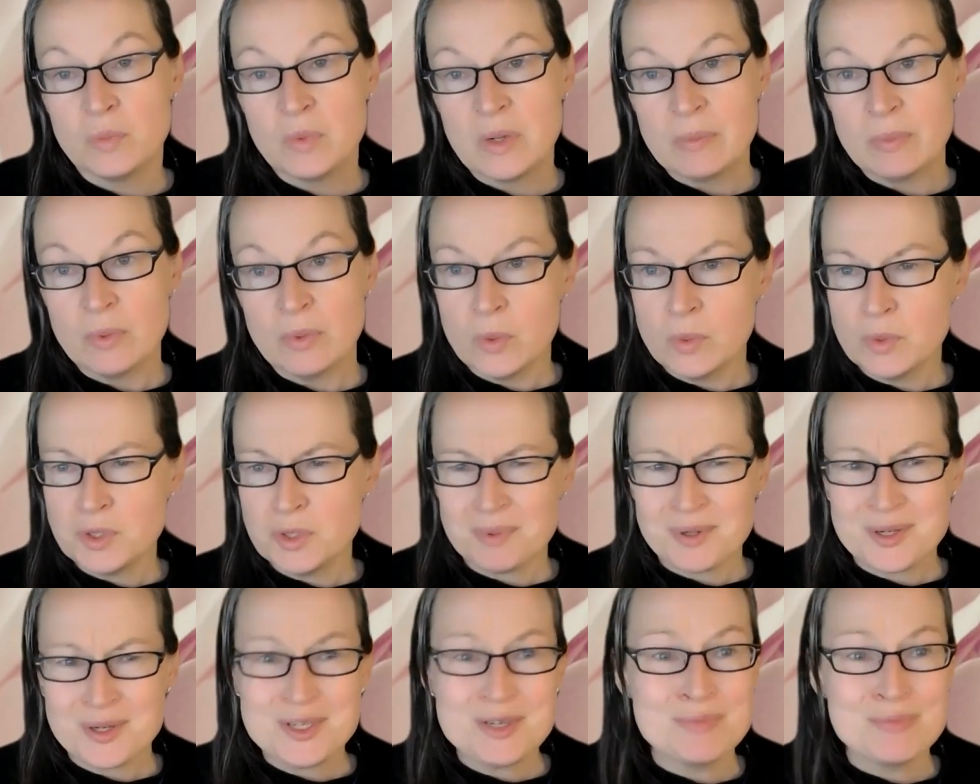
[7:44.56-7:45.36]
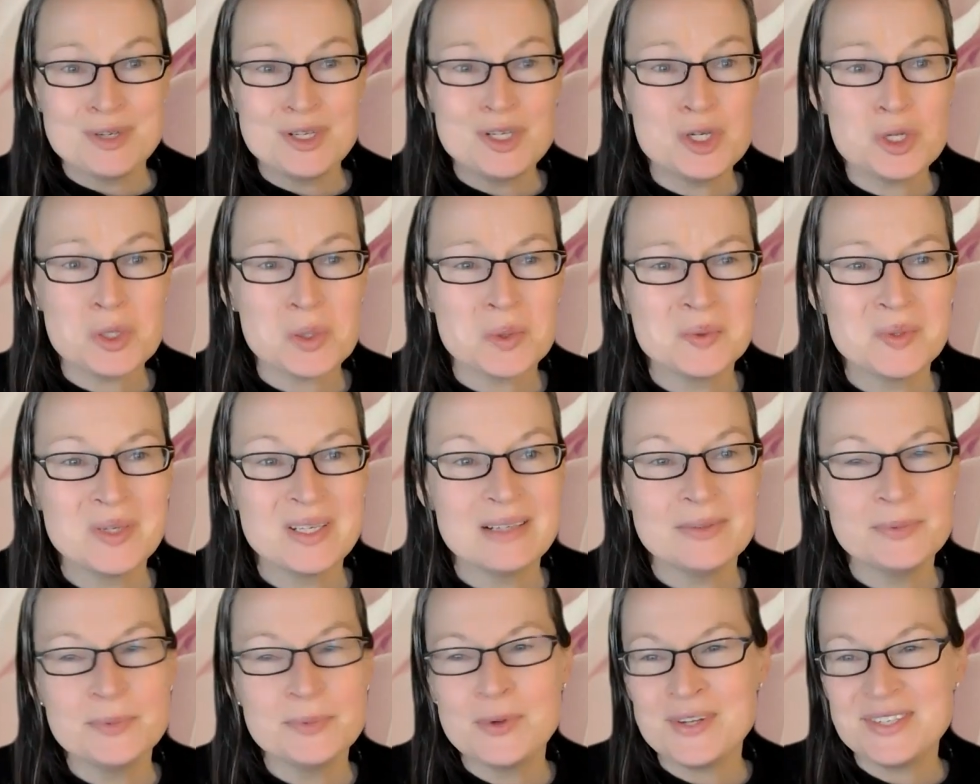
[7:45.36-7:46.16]
were all supposed to
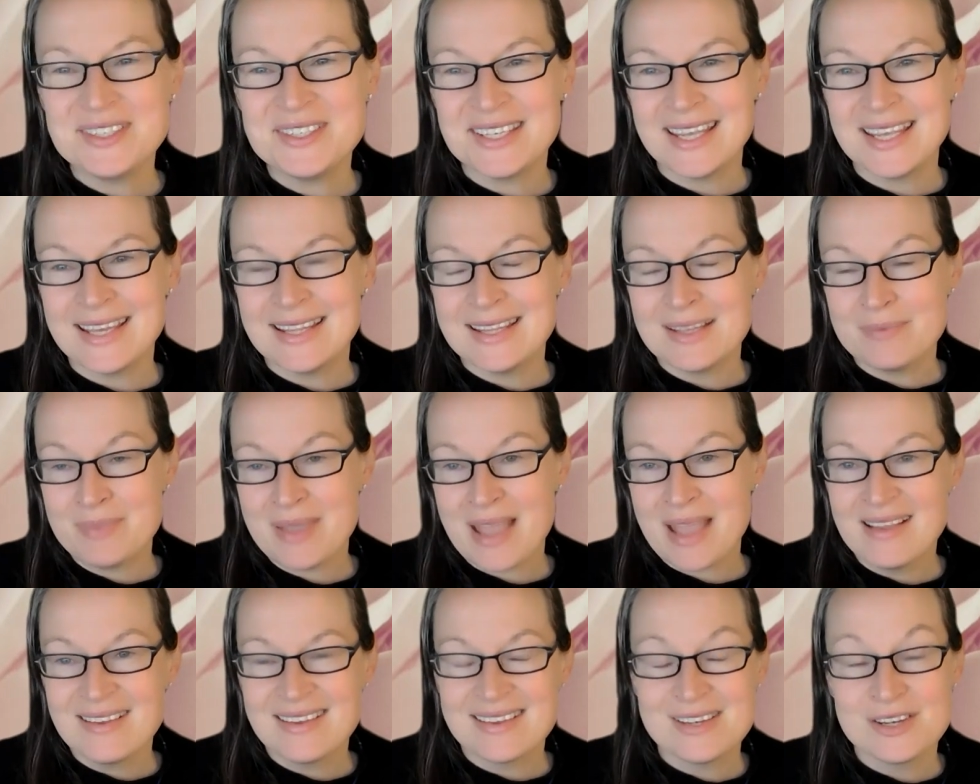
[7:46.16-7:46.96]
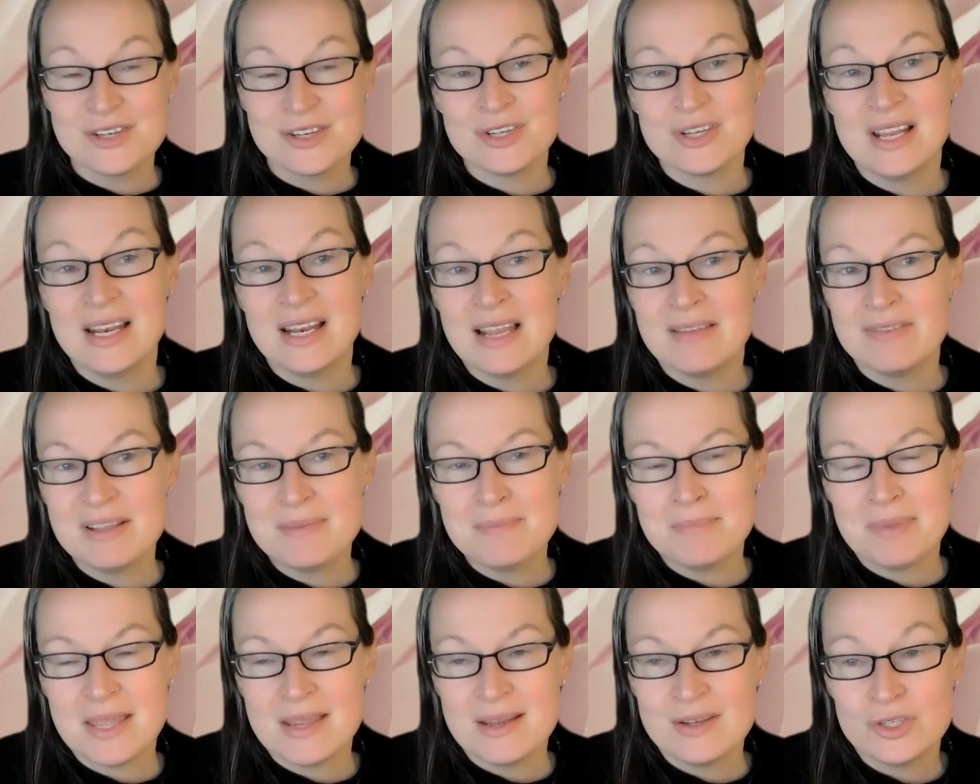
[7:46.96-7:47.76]
mature, work together, be unconditionally
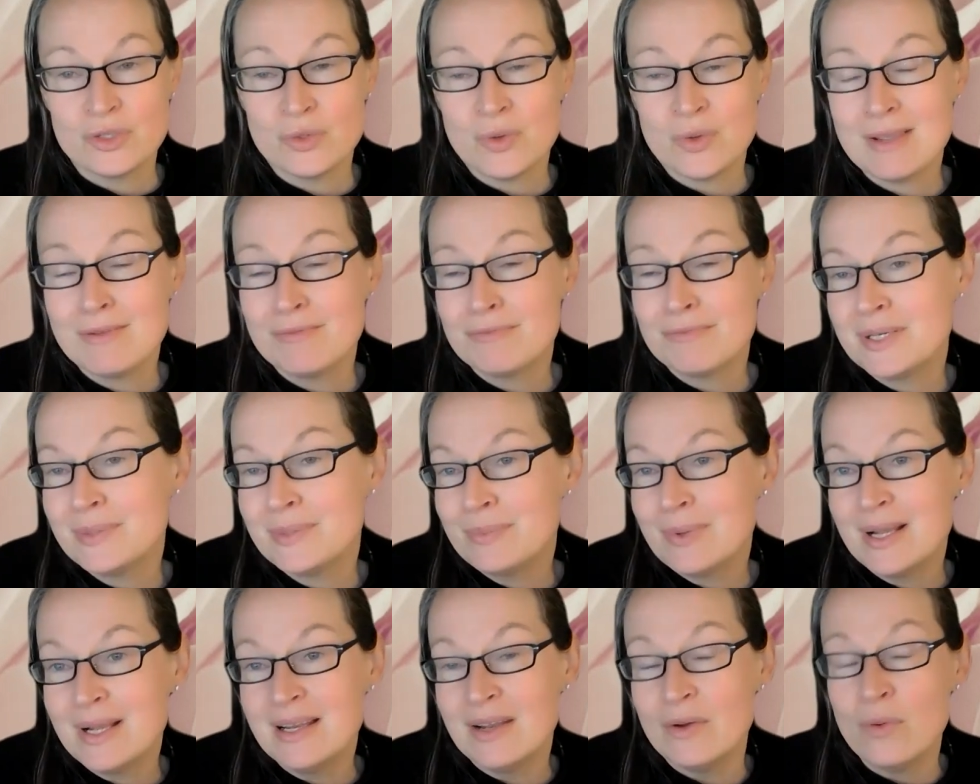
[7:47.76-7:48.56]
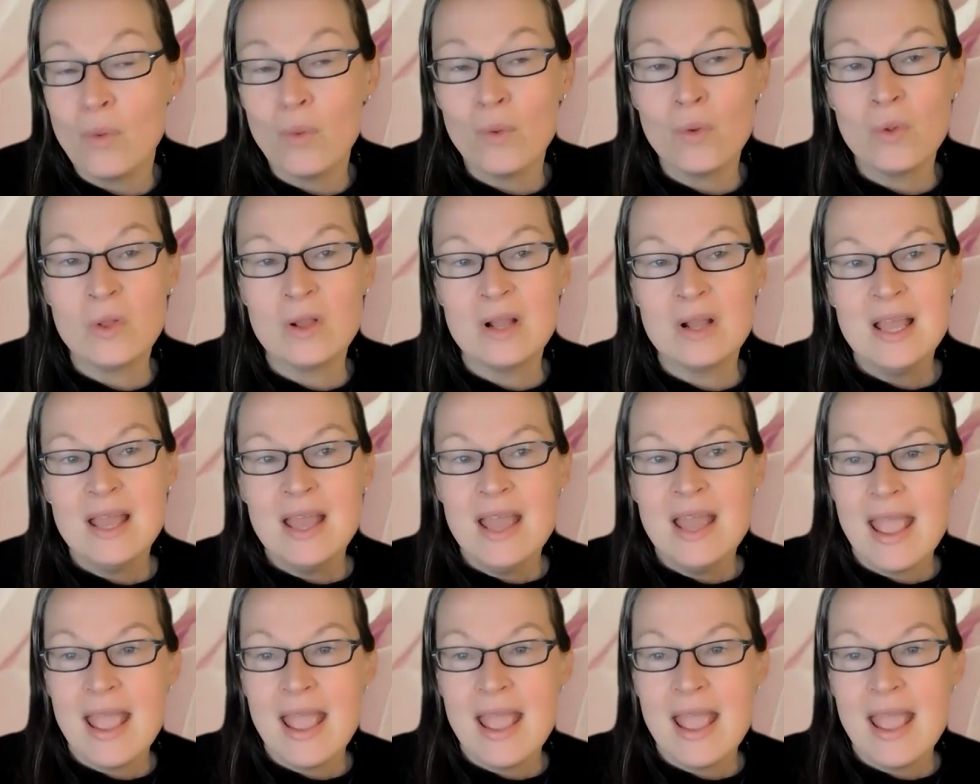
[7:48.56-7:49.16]
loving beings to everyone and all,